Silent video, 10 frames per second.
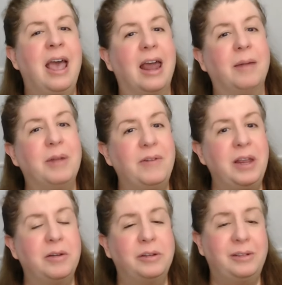and I'm giving
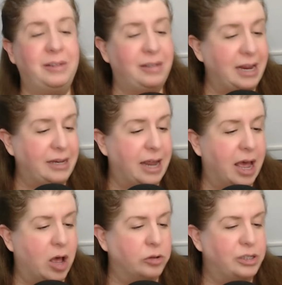you
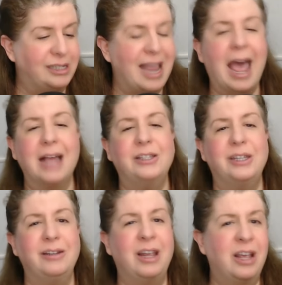details, stats,
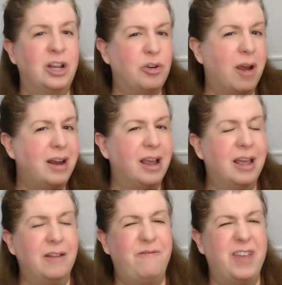and trying to
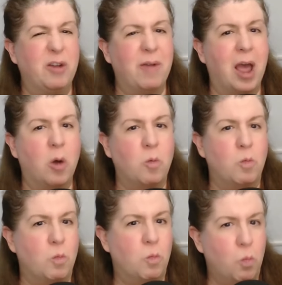kind of figure out
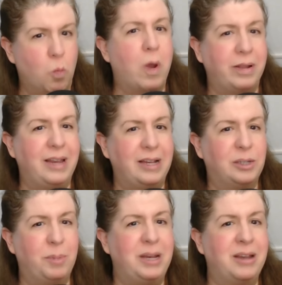what needs
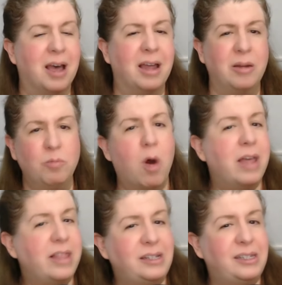to be done and
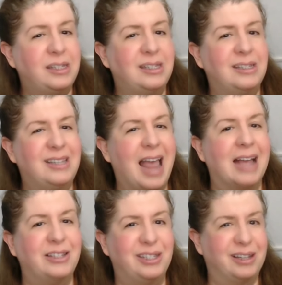why these
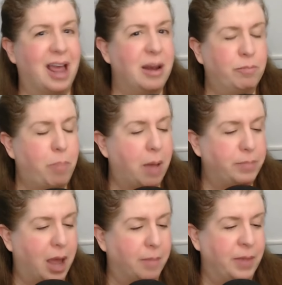stats kind of
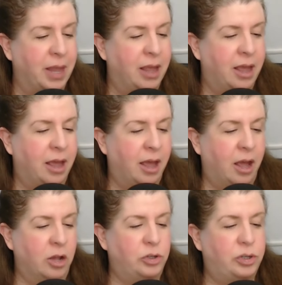popped up.
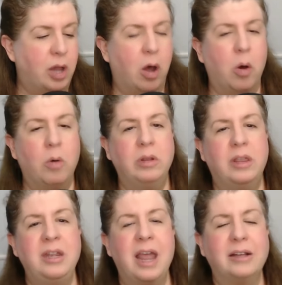So
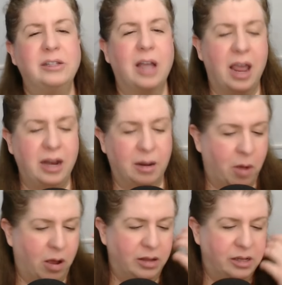the next item
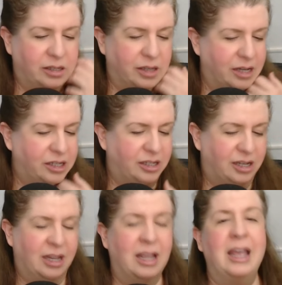on this
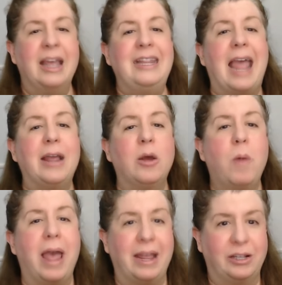list,
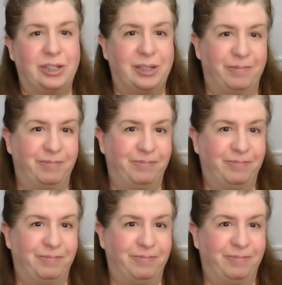takeaways.